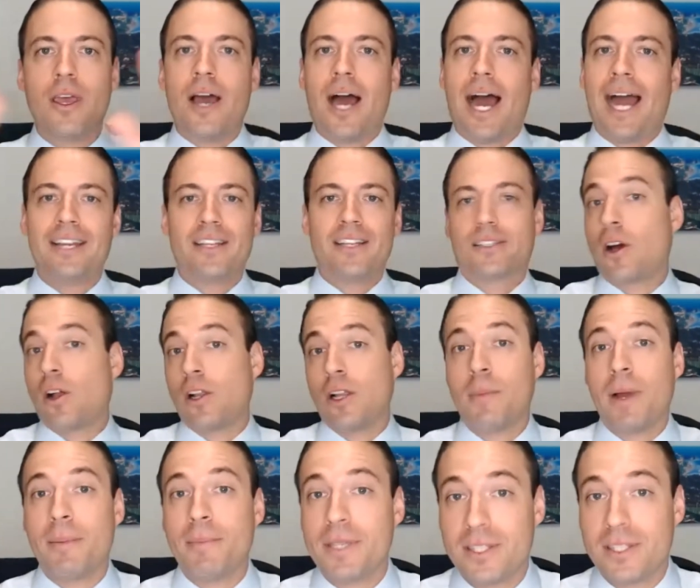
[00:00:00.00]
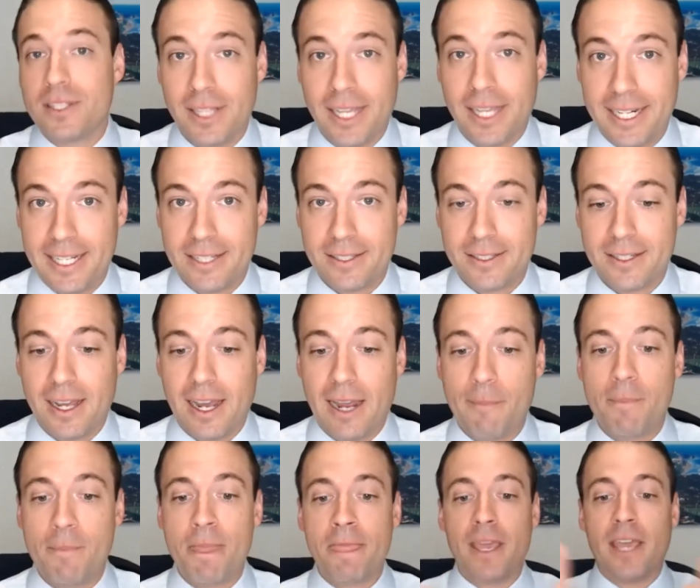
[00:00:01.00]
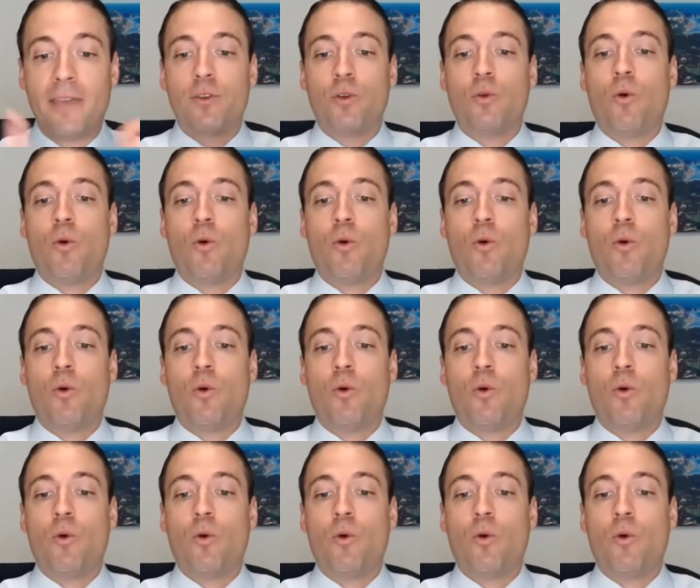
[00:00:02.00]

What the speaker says: I just call it my miscellaneous time. If you